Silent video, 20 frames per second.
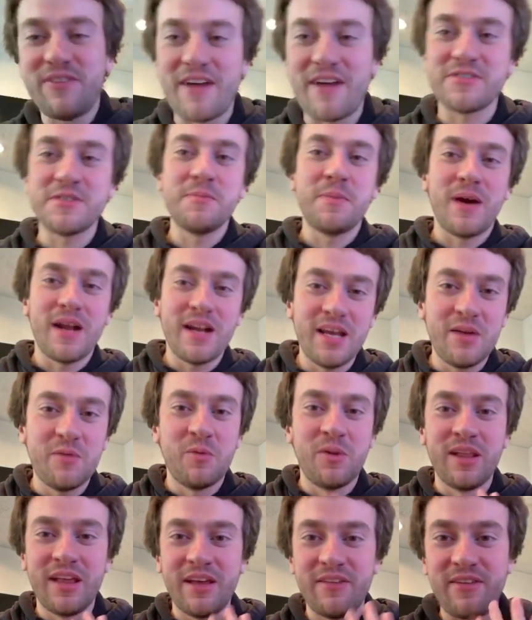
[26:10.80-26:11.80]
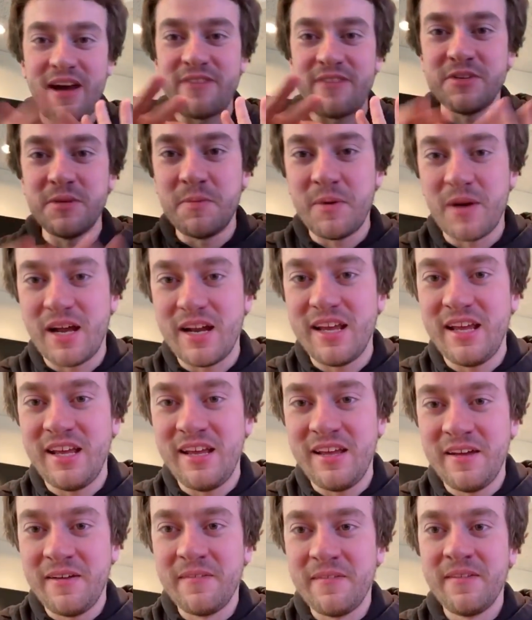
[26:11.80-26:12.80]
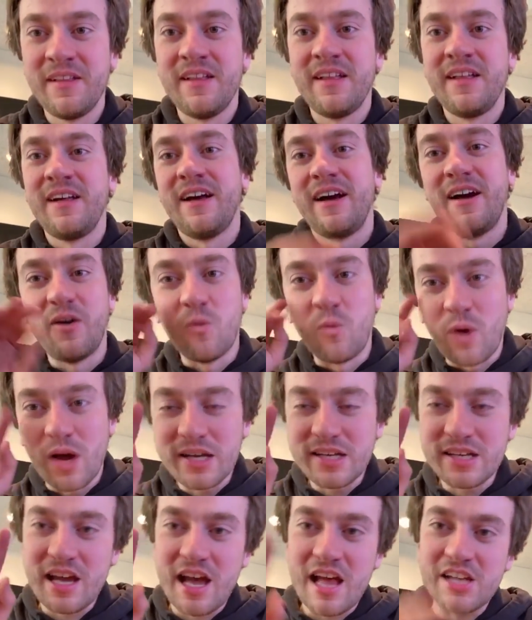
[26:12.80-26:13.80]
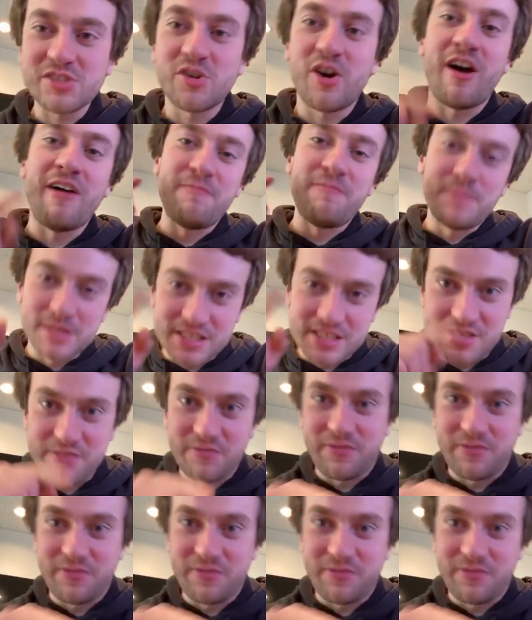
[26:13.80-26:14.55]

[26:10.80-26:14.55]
everybody. We'll give everybody. $1 off, but there's a